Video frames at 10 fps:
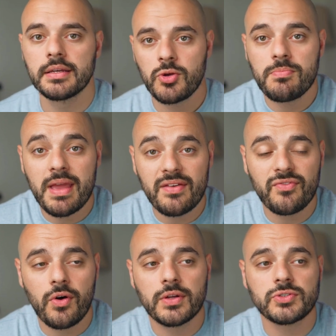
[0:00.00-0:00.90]
You may
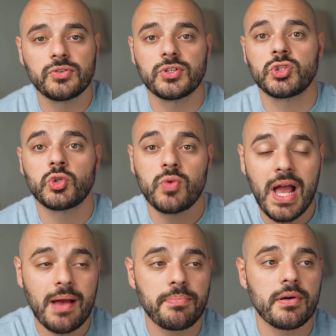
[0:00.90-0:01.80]
fall into the
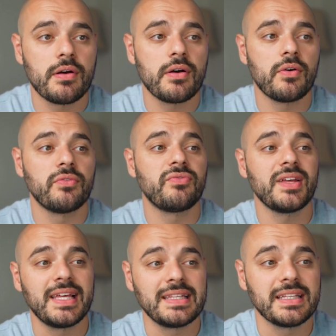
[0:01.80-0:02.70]
trap of
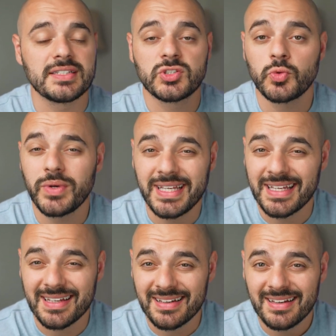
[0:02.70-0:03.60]
endless
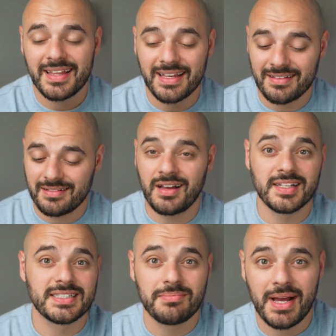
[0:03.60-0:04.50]
tweaking, like
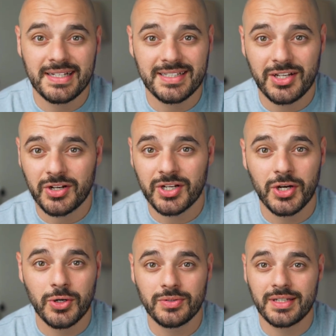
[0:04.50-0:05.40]
customizing your
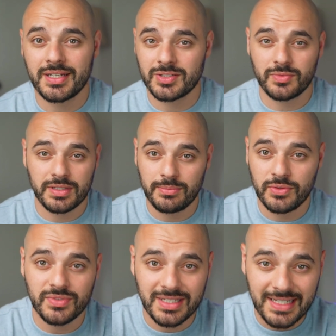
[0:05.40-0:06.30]
code that doesn't really
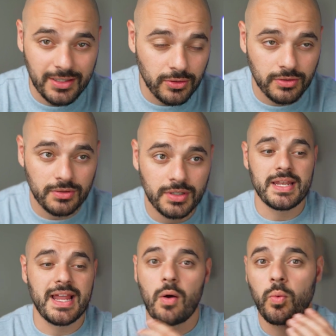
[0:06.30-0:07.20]
move the needle
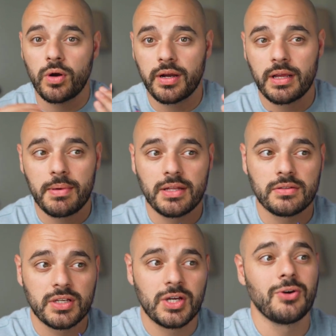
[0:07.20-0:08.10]
and not worrying about
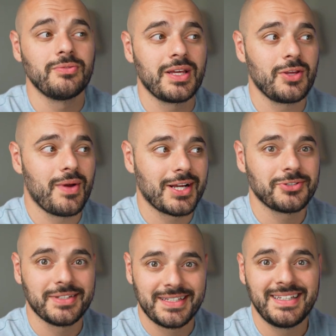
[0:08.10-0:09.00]
the code that you
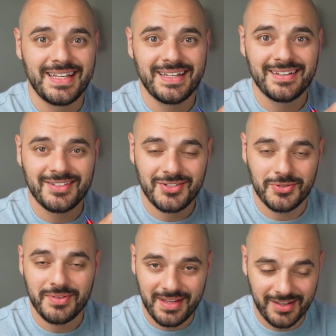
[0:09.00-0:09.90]
actually need
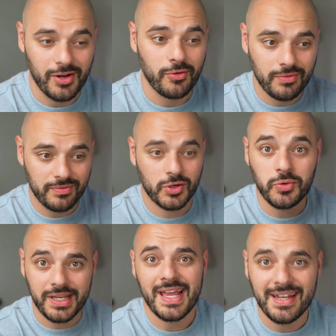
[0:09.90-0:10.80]
to, you know,
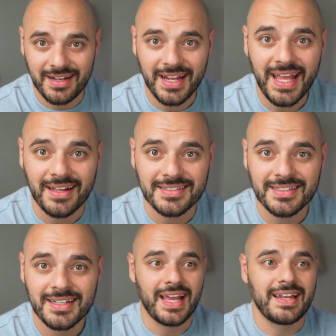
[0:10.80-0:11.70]
create and enhance.
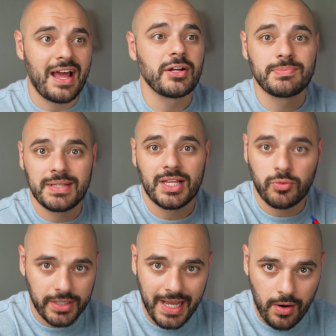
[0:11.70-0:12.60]
And now it's been like
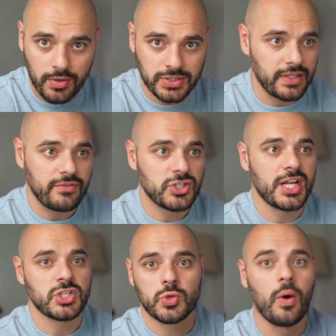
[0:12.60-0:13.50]
three hours and you've
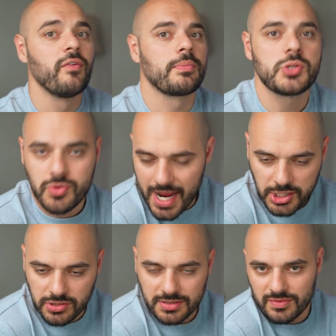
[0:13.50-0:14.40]
changed 12
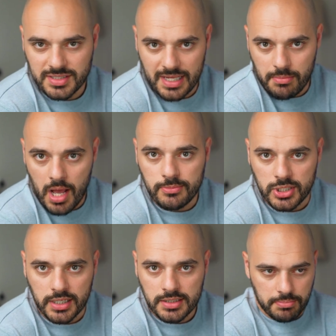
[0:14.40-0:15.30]
abstractions of the same
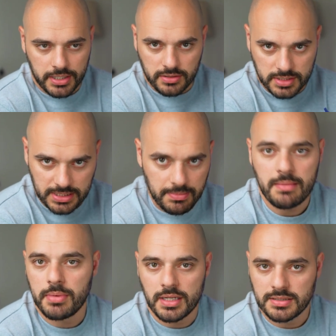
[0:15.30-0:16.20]
object, but your
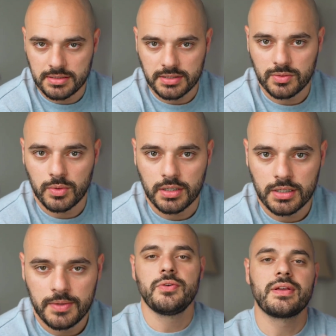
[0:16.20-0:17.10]
submit button still doesn't
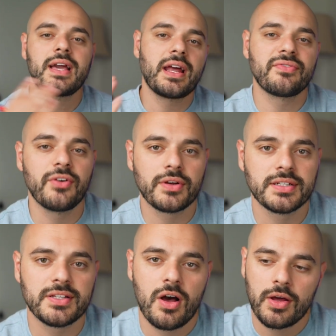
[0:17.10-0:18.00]
work. You gotta
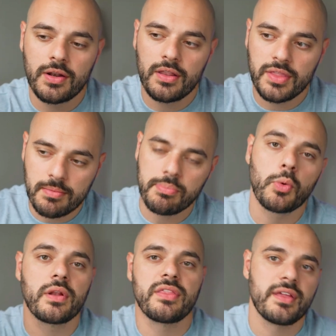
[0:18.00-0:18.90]
focus on the
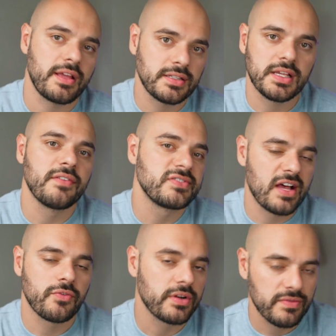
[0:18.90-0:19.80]
important things of software